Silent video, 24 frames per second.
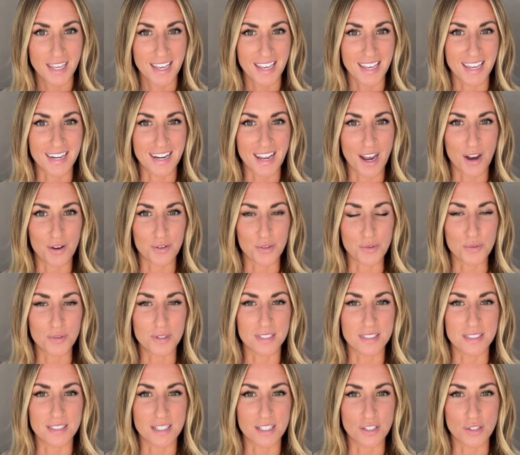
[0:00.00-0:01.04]
And how you
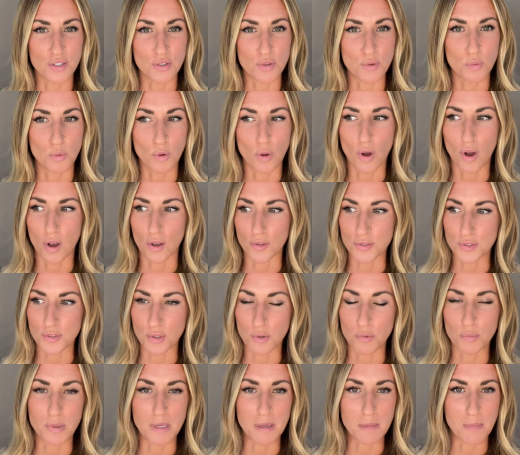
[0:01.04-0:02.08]
continue will also
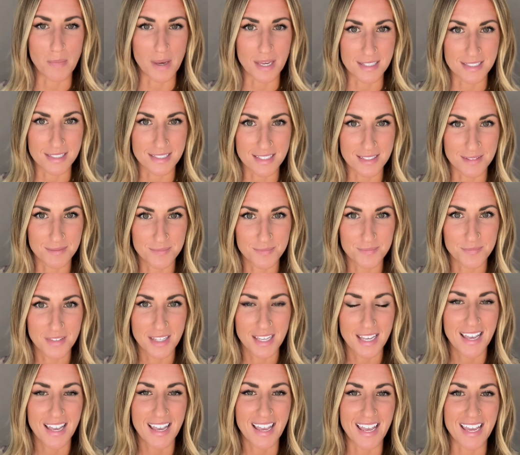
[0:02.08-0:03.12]
be medicine.
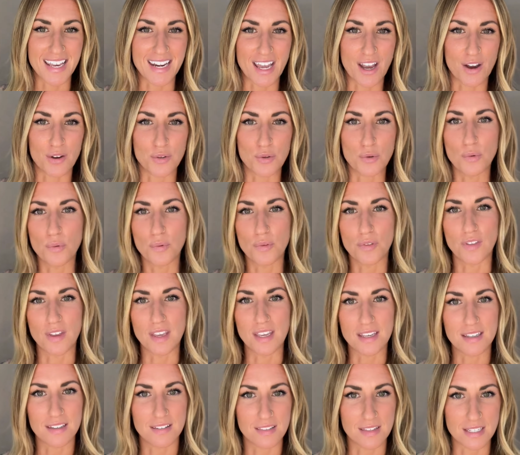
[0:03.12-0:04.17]
And how you
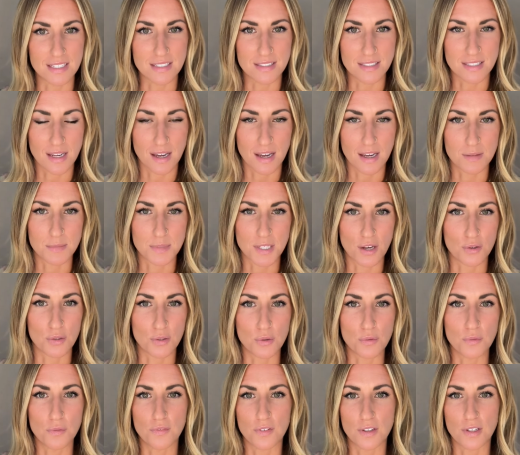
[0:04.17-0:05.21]
think in these times, how you
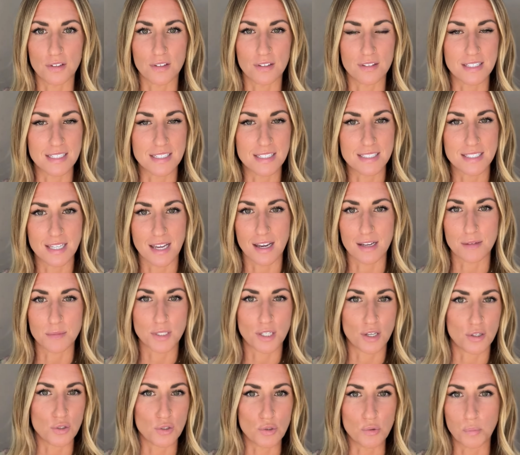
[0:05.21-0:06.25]
feel in these times, how
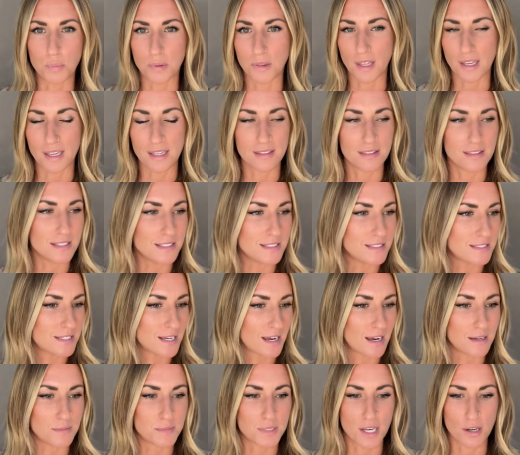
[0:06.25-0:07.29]
you play in these
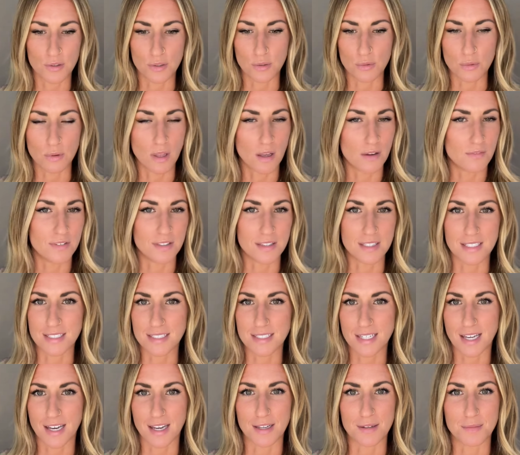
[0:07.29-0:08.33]
times, how you love in these
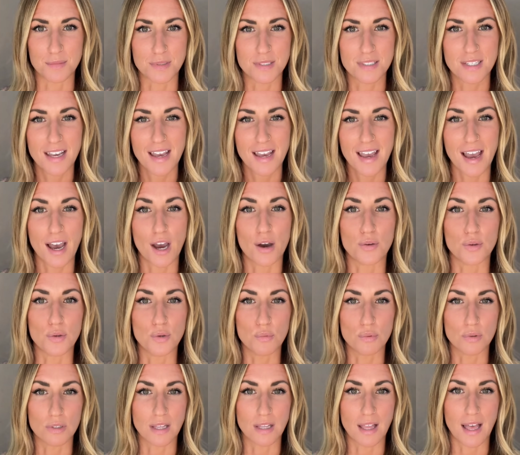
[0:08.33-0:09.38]
times, how you
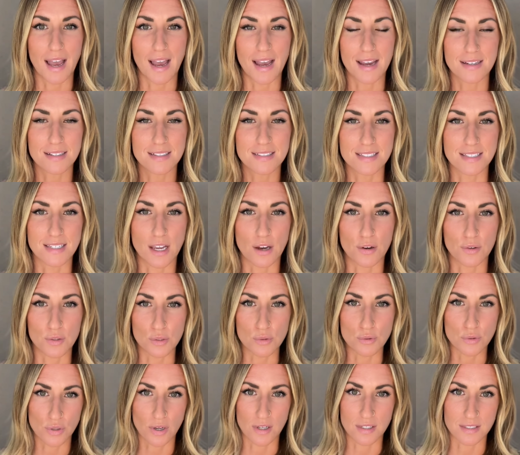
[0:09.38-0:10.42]
relax and how you
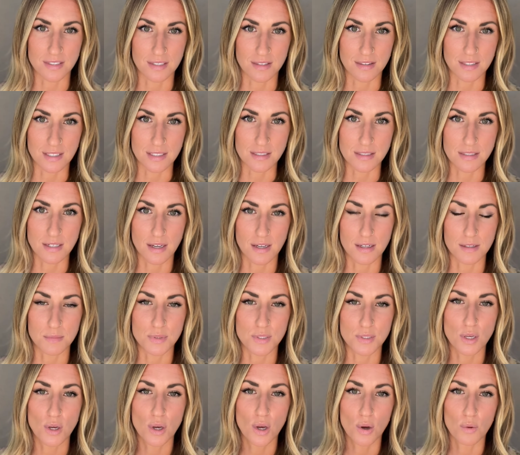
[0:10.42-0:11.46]
trust in these times
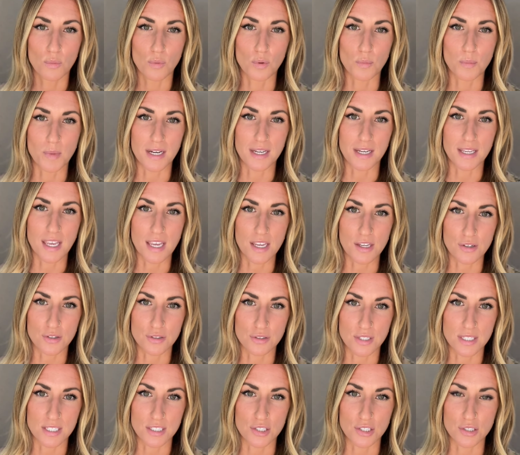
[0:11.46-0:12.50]
will medicate your
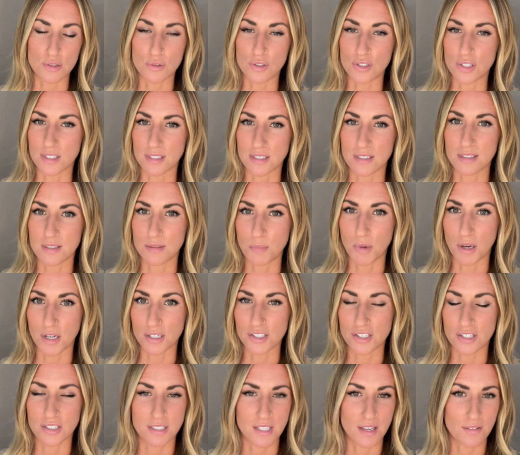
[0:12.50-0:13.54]
tissues just as
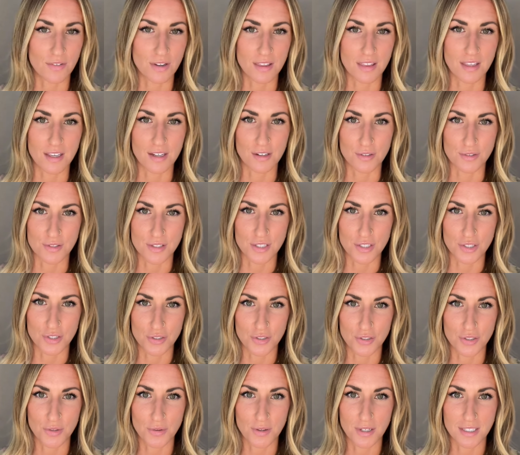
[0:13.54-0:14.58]
much as everything else that you're
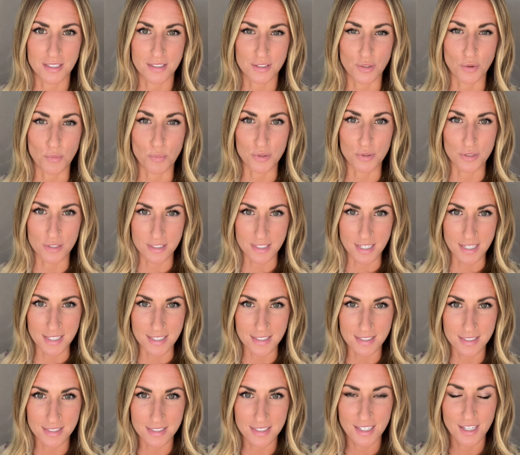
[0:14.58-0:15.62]
doing. So
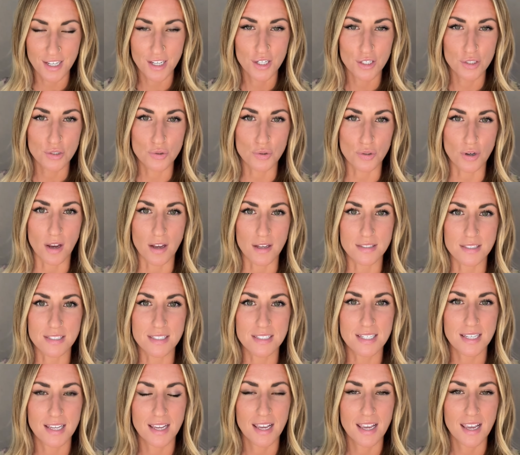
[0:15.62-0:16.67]
persist,
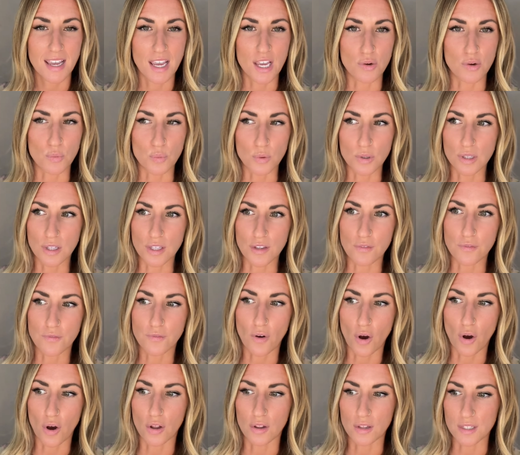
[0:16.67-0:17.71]
trust, and really
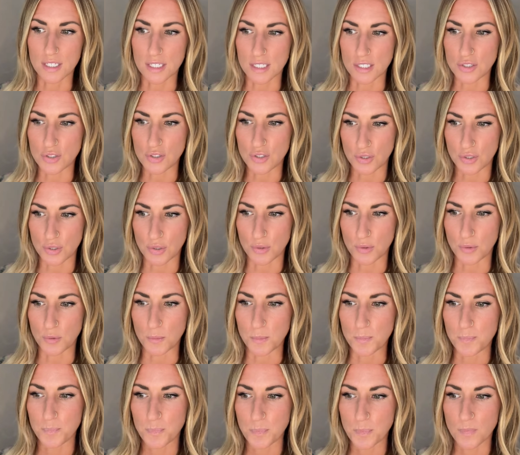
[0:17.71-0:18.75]
fall into
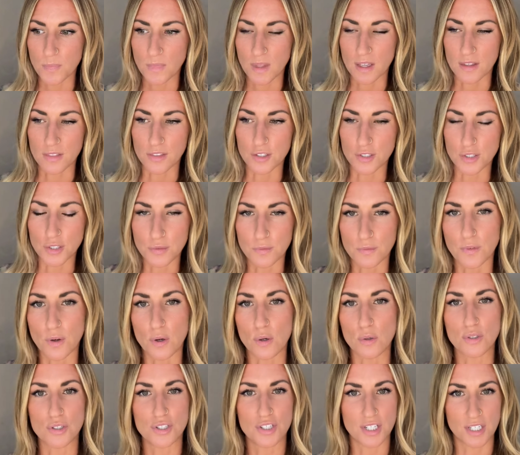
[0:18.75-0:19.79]
the
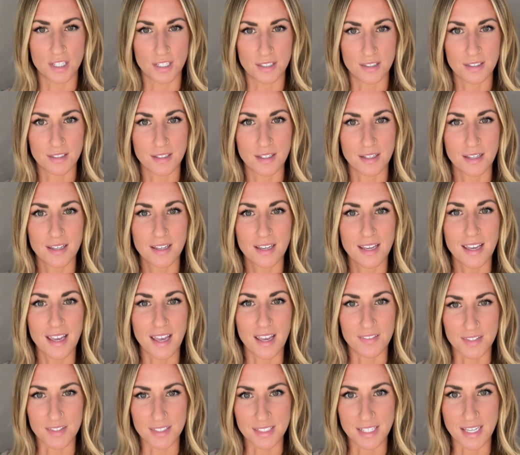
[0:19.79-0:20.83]
devotion
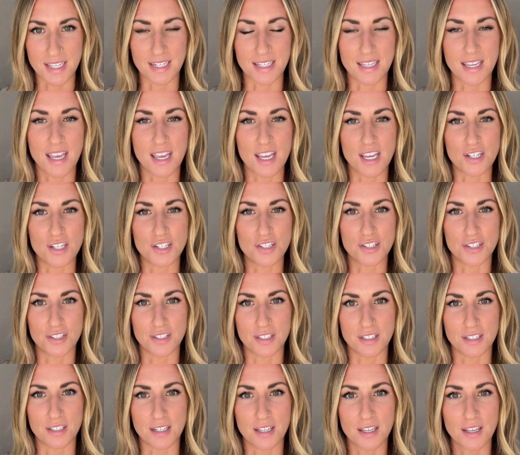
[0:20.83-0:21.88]
and the
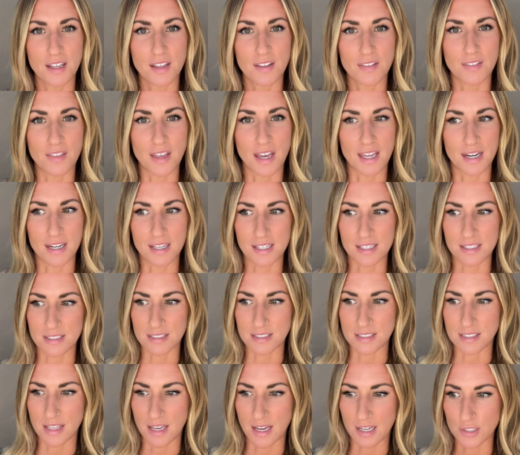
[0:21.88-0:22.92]
dedication that
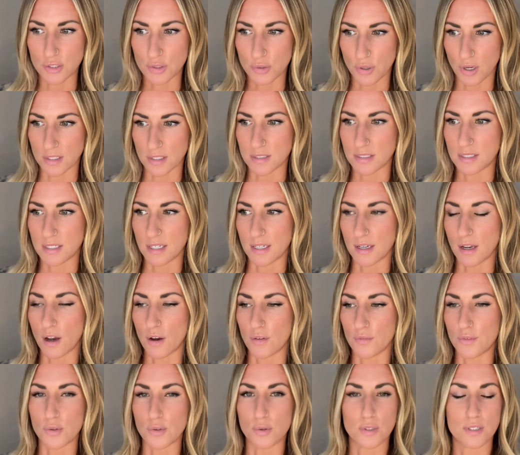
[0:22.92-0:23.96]
is that trusting
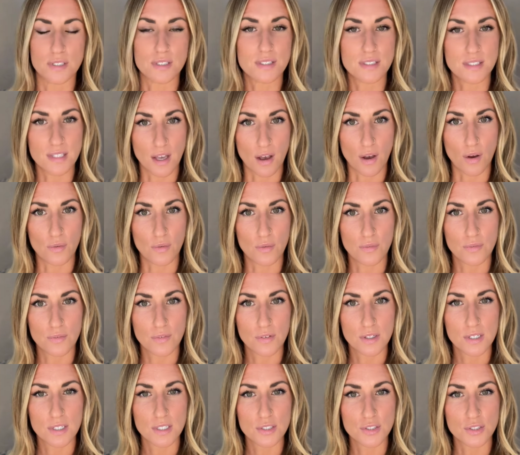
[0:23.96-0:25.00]
of yourself,
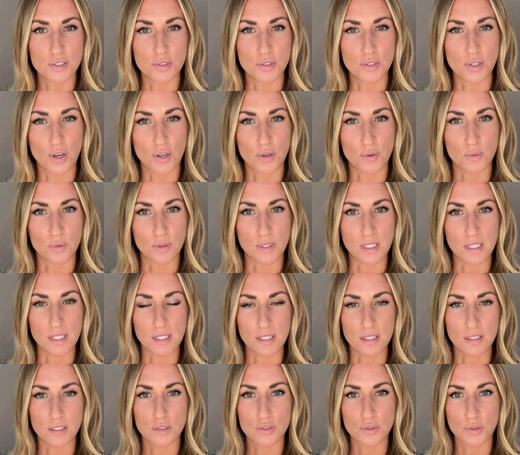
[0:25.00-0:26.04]
to not only
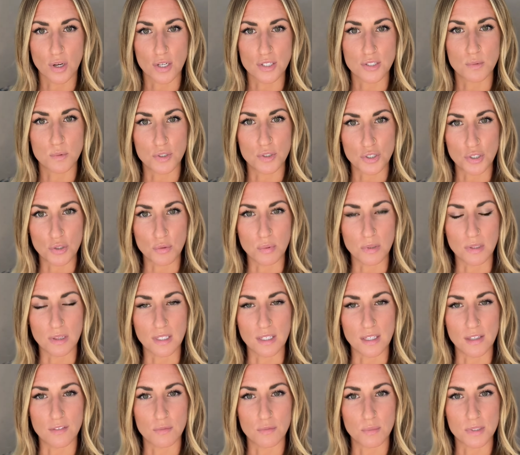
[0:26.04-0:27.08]
trust what you
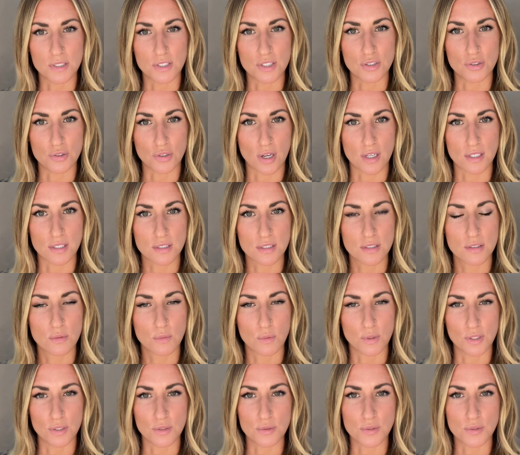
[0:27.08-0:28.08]
believe, but to trust what you